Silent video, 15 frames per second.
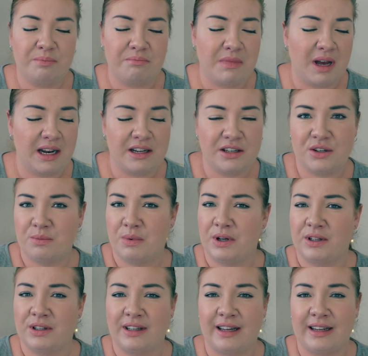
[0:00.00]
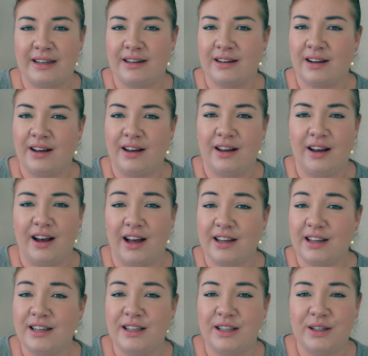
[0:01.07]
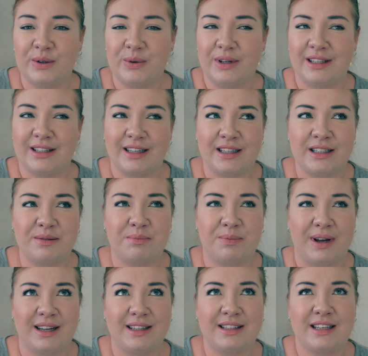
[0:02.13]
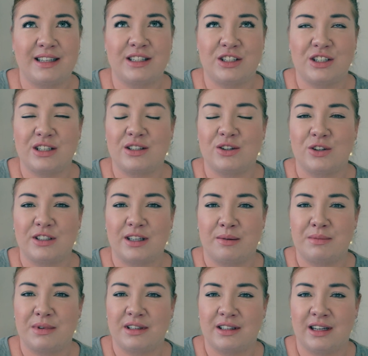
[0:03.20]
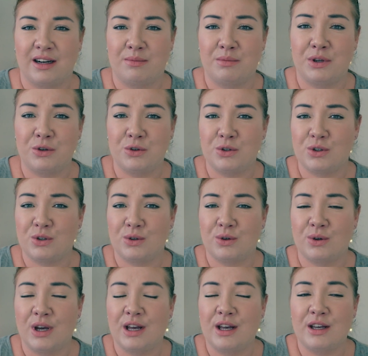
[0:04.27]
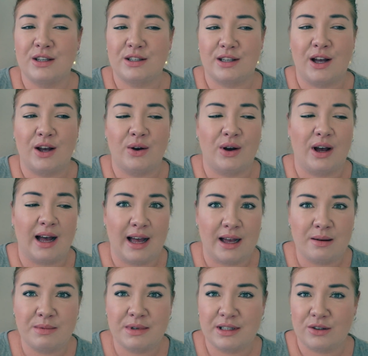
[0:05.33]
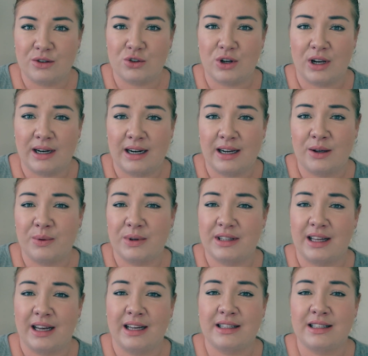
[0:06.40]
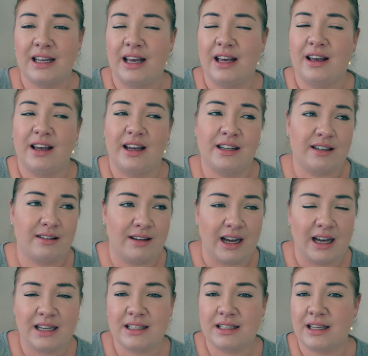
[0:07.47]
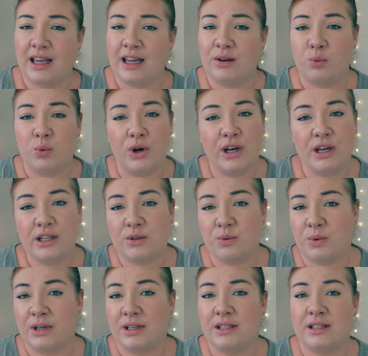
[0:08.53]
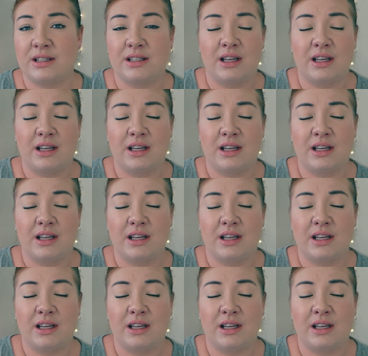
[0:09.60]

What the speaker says: manageable and I can deal with it, but it's just not something that I'm used to. So I am still struggling with that. It does get worse with